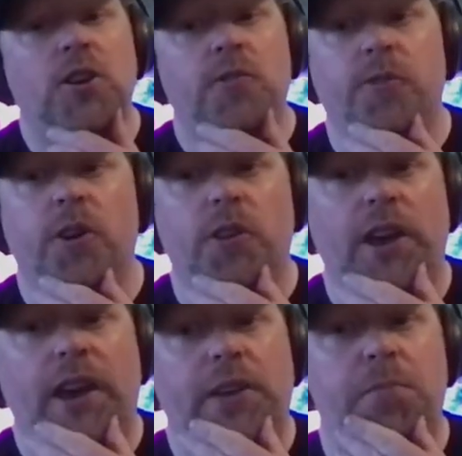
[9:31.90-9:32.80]
for
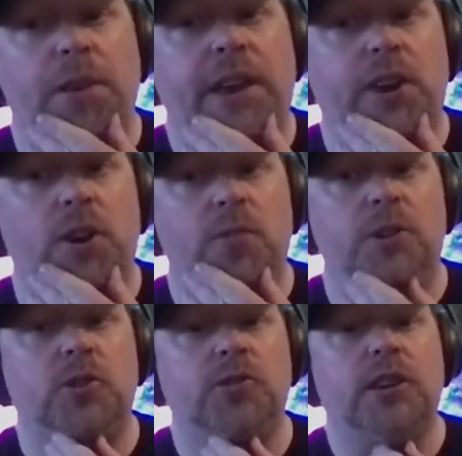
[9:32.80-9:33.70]
like playing her
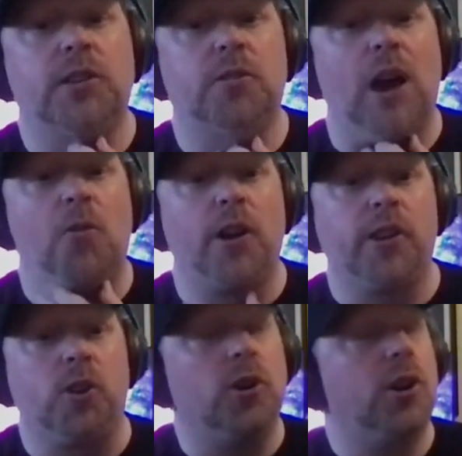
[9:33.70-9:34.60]
music. I
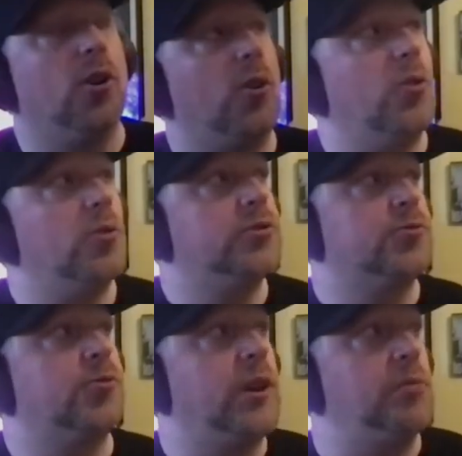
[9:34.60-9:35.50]
want you to go
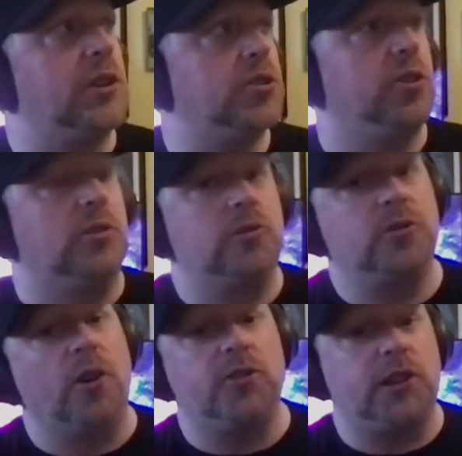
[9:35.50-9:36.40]
stream it too,
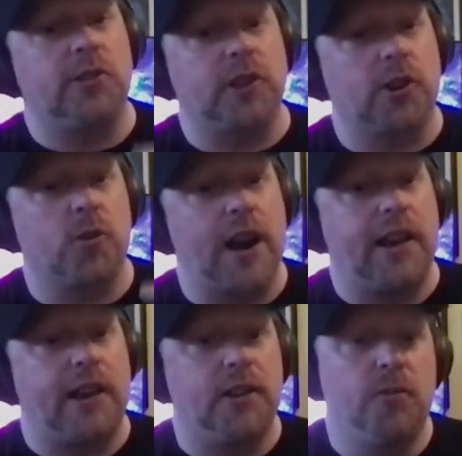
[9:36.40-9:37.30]
so she gets a
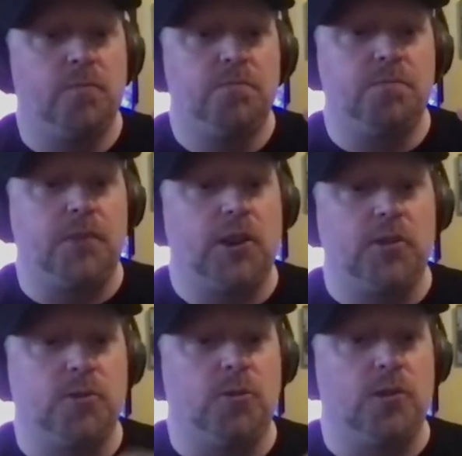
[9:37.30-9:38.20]
credit,
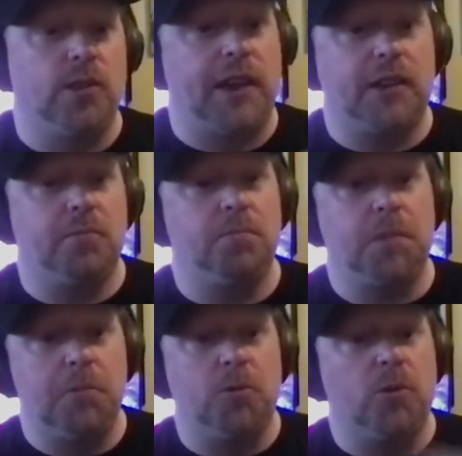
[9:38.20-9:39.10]
because
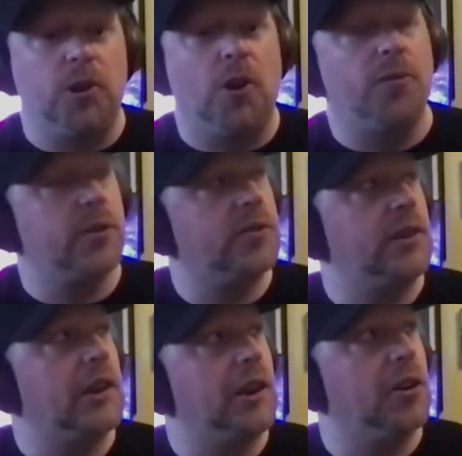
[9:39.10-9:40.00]
people won't know if they
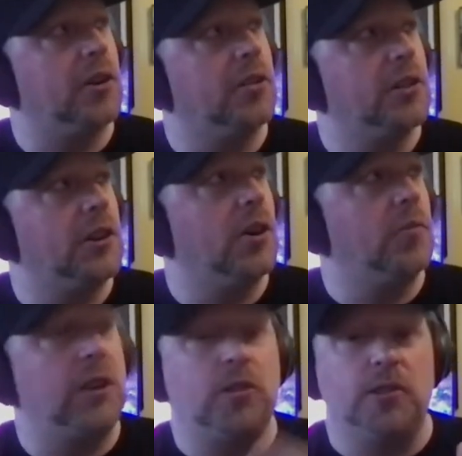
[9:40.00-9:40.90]
see it here. You know what I
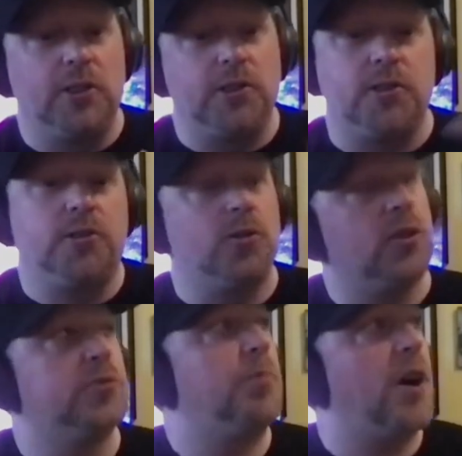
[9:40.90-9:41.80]
mean? Listen to it
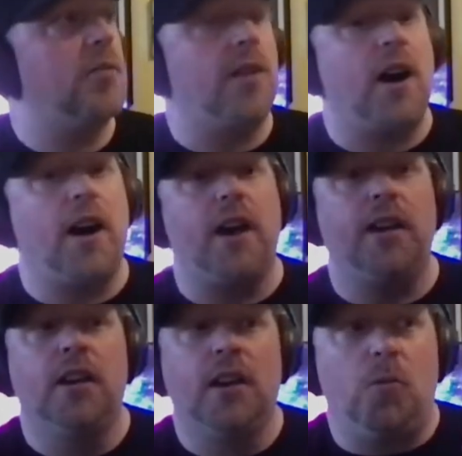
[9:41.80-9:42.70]
on
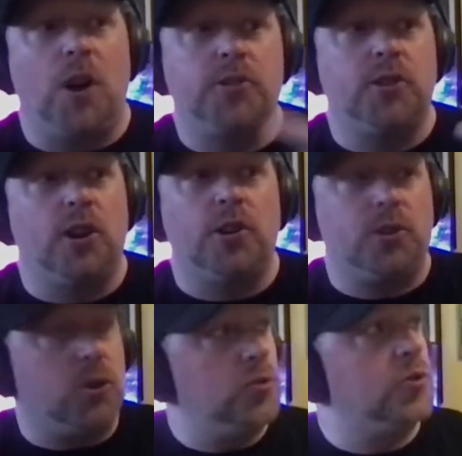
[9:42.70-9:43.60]
Spotify, watch it on
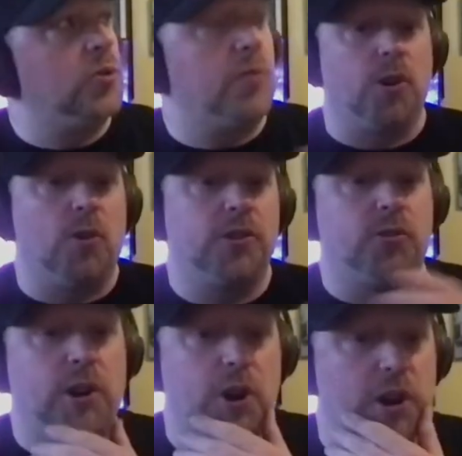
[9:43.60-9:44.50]
YouTube. We're gonna watch
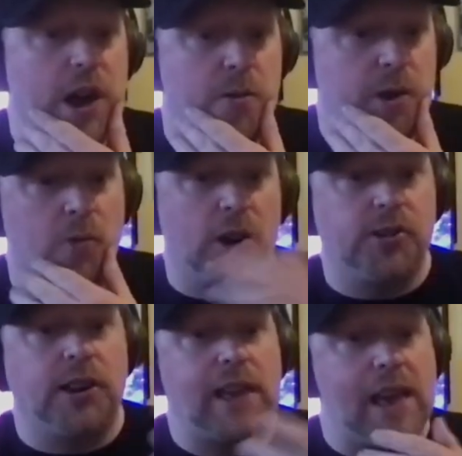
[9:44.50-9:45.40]
the video now, but watch
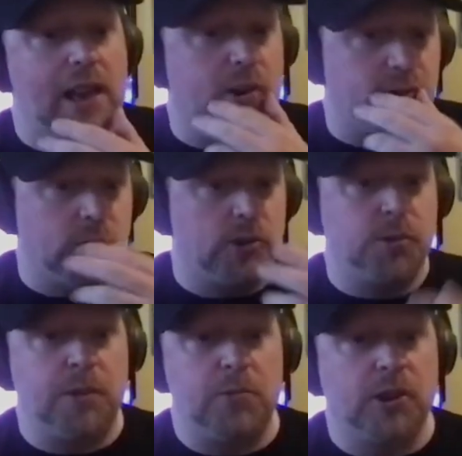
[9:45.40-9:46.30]
it again, show it
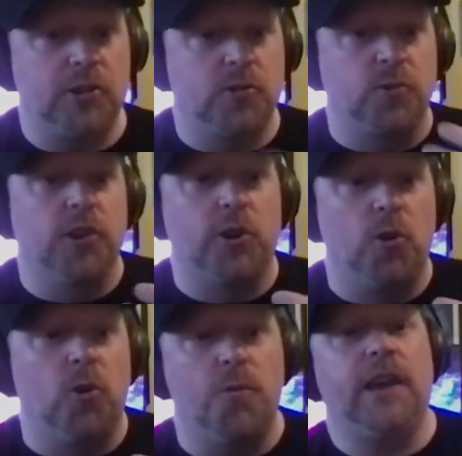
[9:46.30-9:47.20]
to people, because it's really
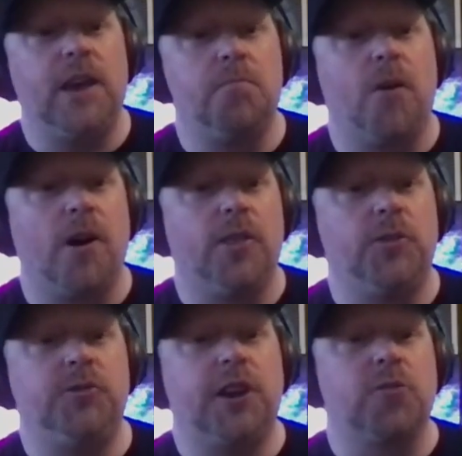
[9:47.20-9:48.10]
cool and part of the
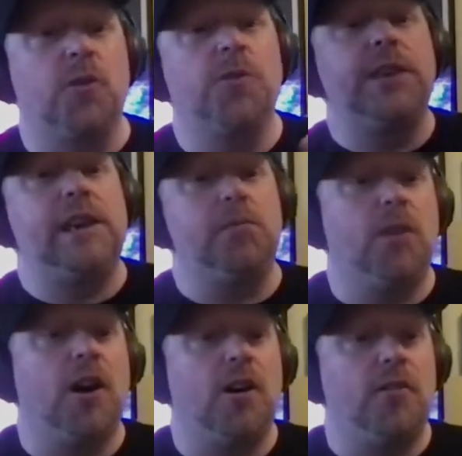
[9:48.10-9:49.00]
general theme
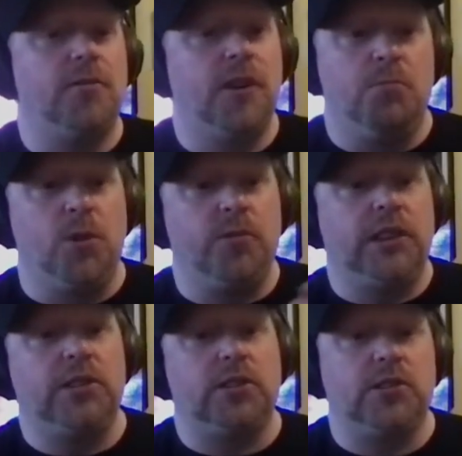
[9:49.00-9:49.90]
of
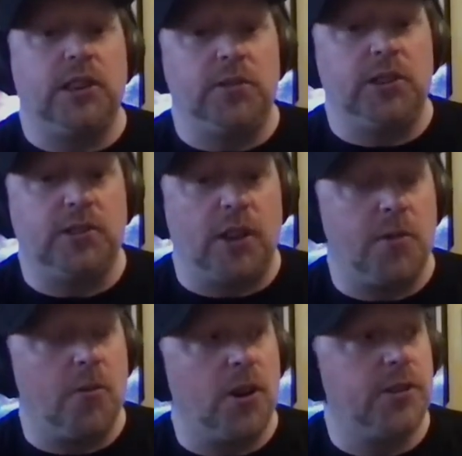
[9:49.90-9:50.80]
movies and TV stuff
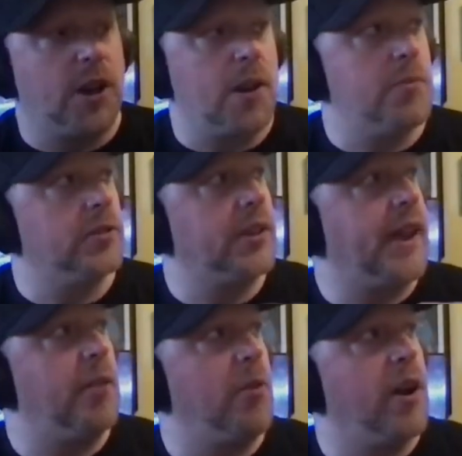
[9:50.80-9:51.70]
I want to talk about
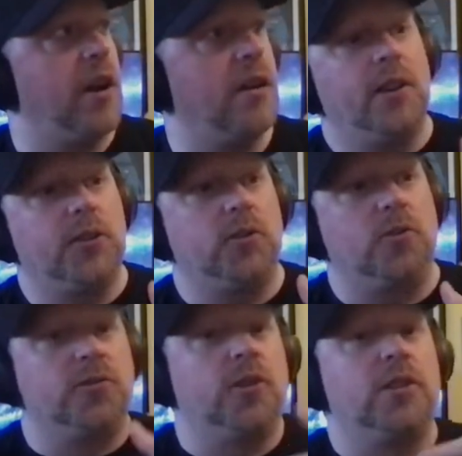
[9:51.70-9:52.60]
today, where there's
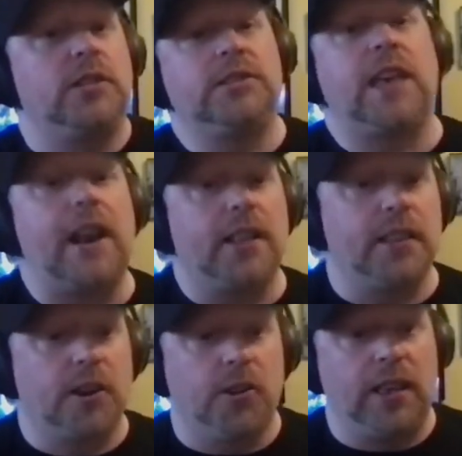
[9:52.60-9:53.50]
a certain aesthetic
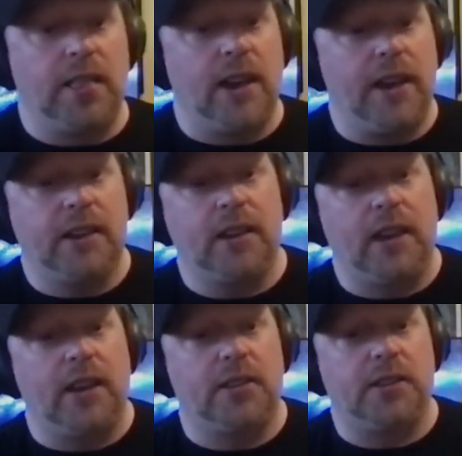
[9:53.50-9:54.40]
that I really like,
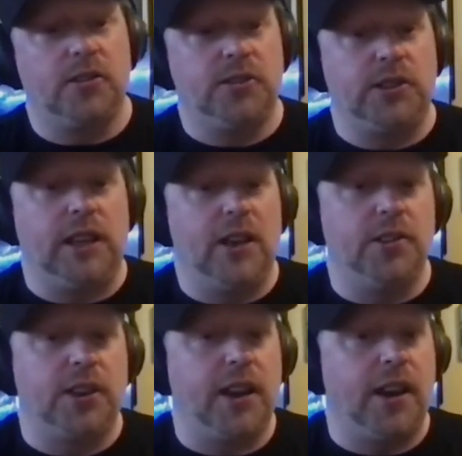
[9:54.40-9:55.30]
and she
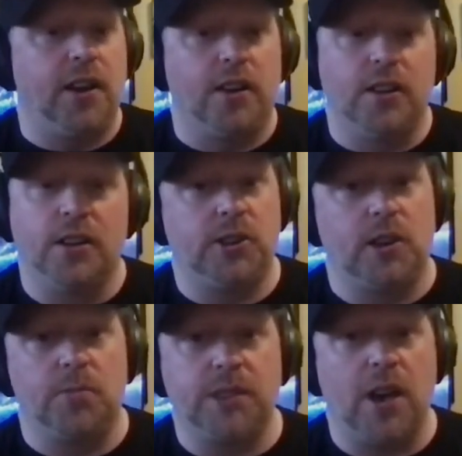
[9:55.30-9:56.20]
nailed it here. Dude,
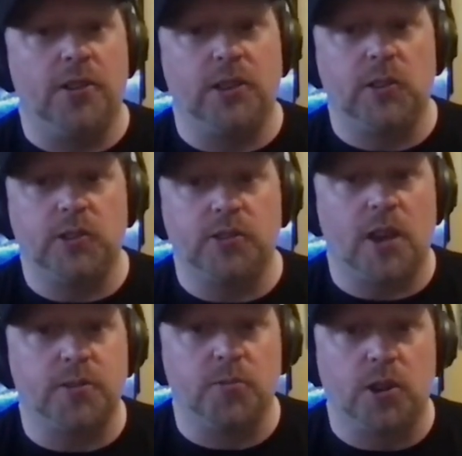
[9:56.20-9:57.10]
I'm telling you, this is
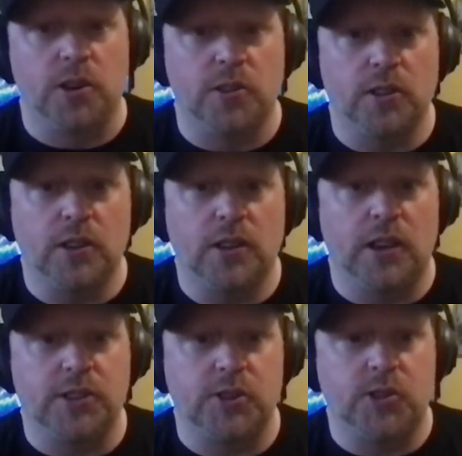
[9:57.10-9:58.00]
awesome. I'm gonna
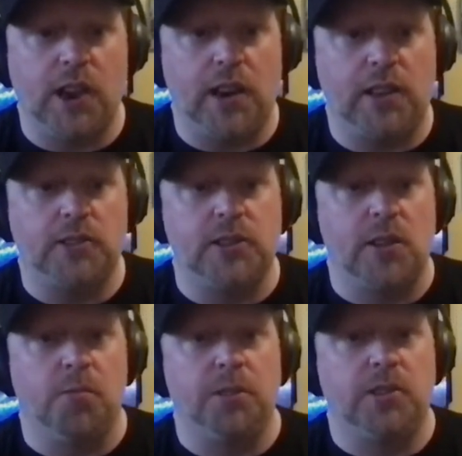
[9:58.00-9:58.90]
cut to JD's,
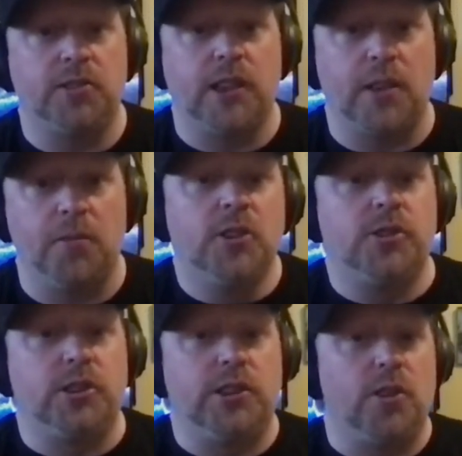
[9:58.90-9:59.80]
never be the same.
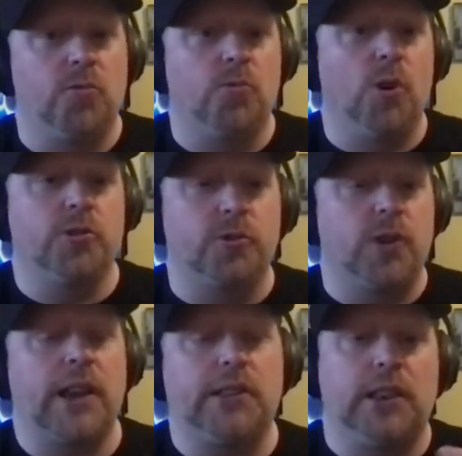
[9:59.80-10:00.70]
She wrote,
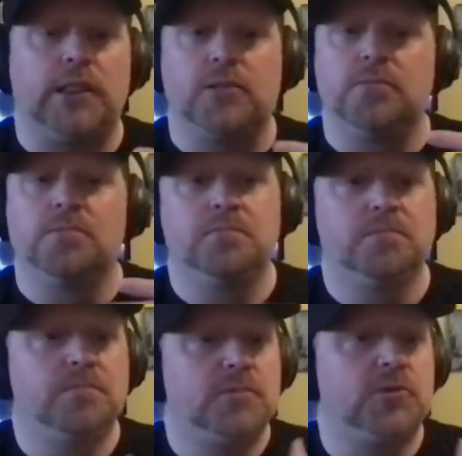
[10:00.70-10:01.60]
directed,
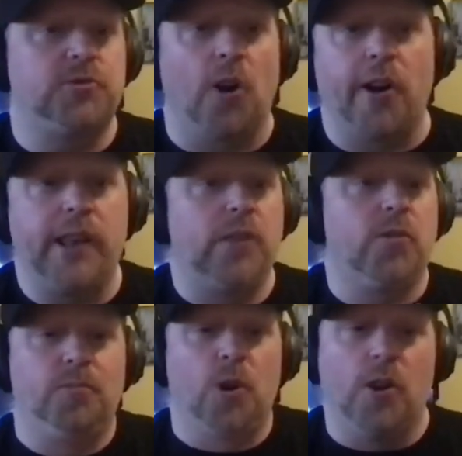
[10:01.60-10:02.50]
started,
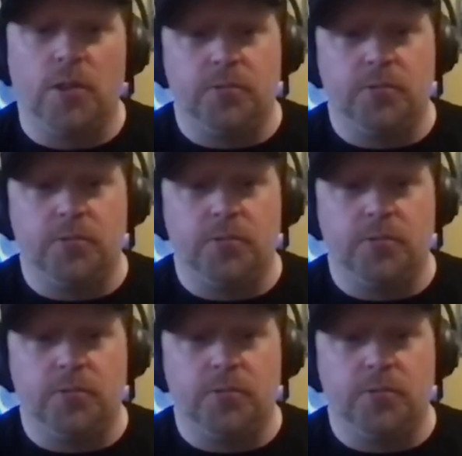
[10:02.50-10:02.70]
wrote all